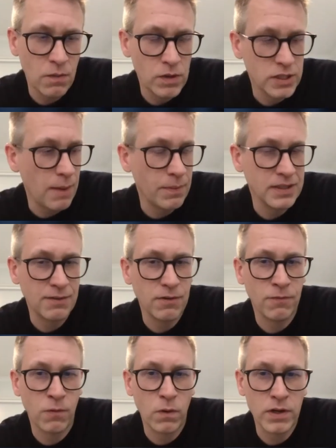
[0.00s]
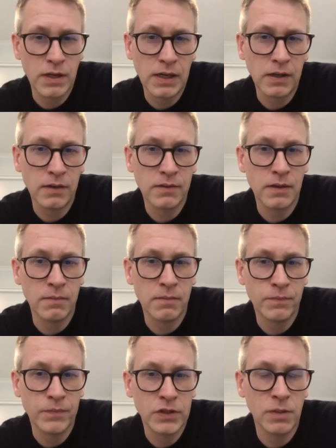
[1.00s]
happens every 4 years. The
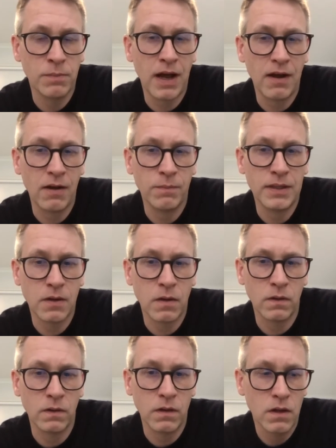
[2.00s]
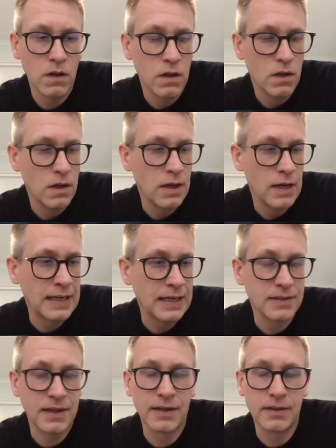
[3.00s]
supply of Bitcoin
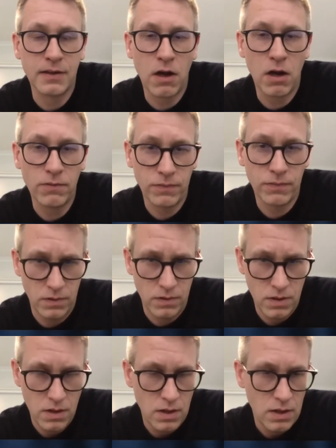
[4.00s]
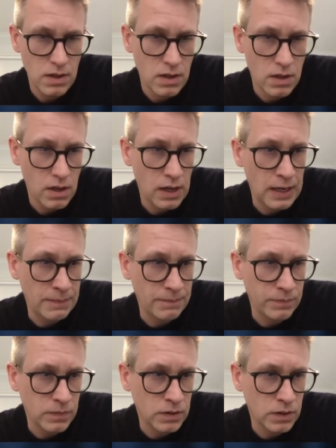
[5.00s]
gets cut in half.
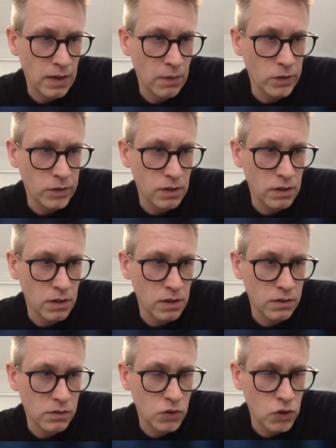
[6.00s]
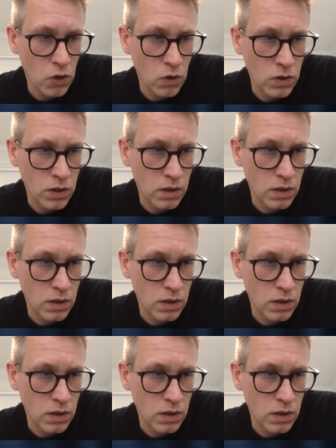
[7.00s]
So that was a strong